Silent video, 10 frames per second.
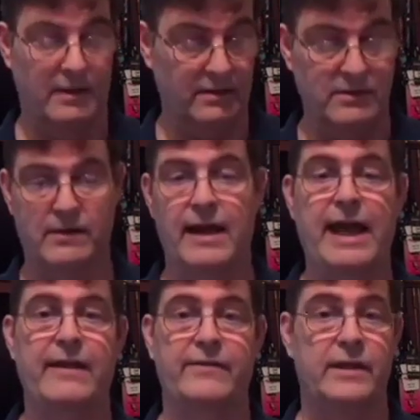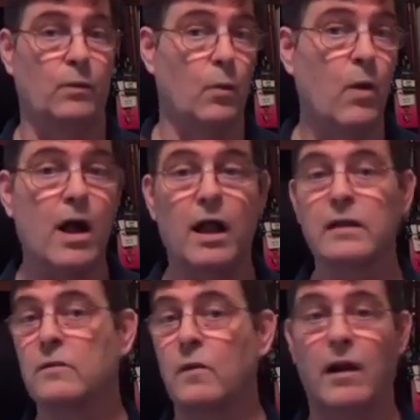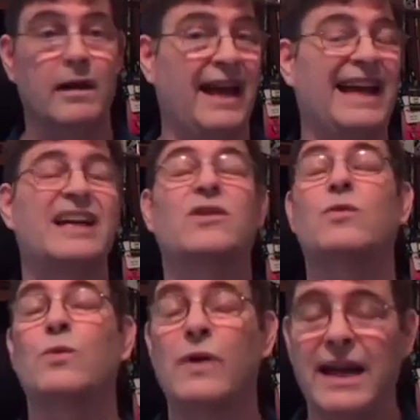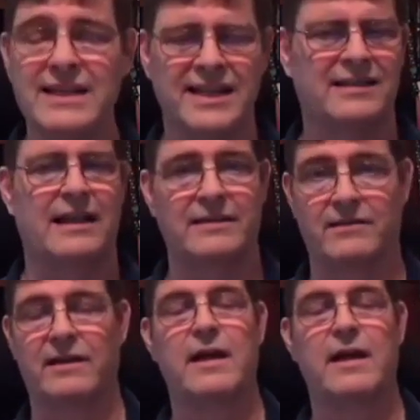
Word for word: Those are heavy, wall-to-wall, and crazy clouds.